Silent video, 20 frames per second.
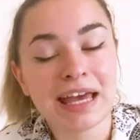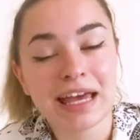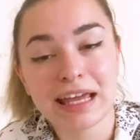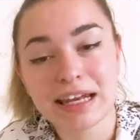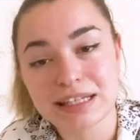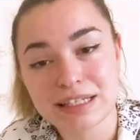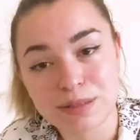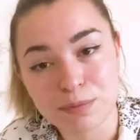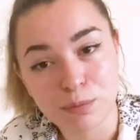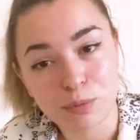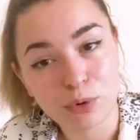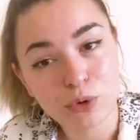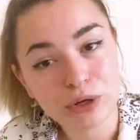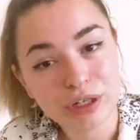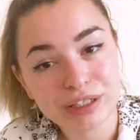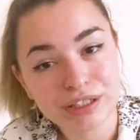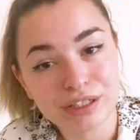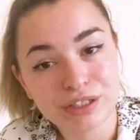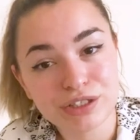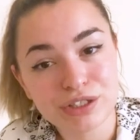It is
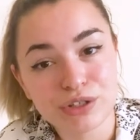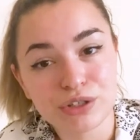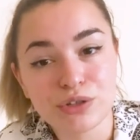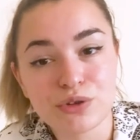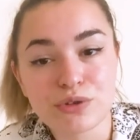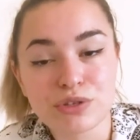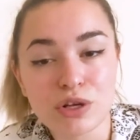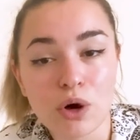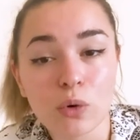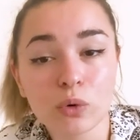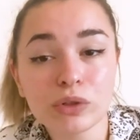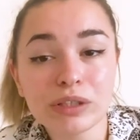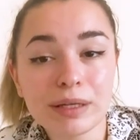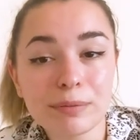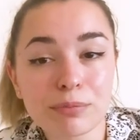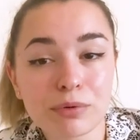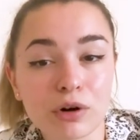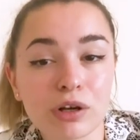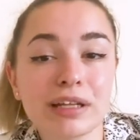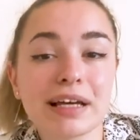important to use only
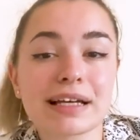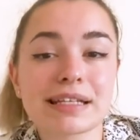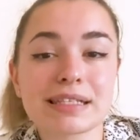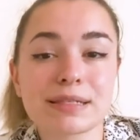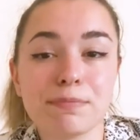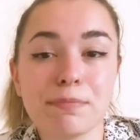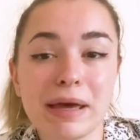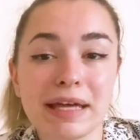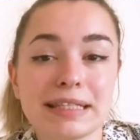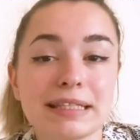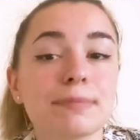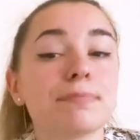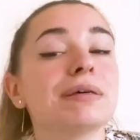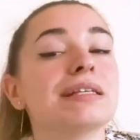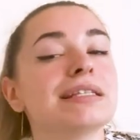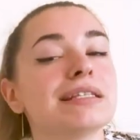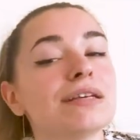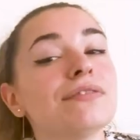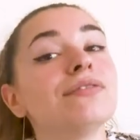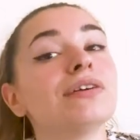products made
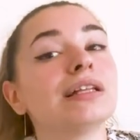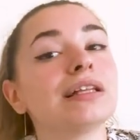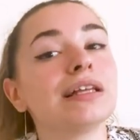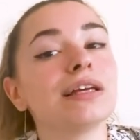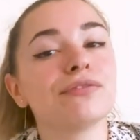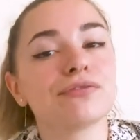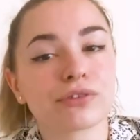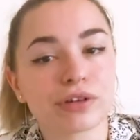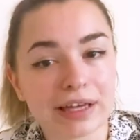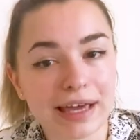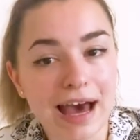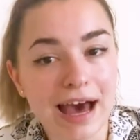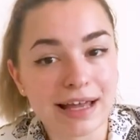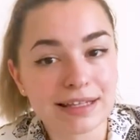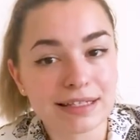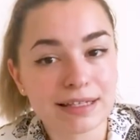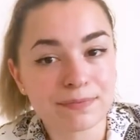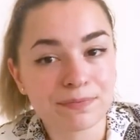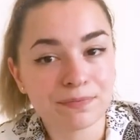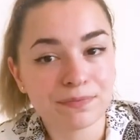specifically for
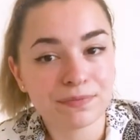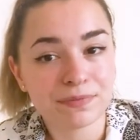cats.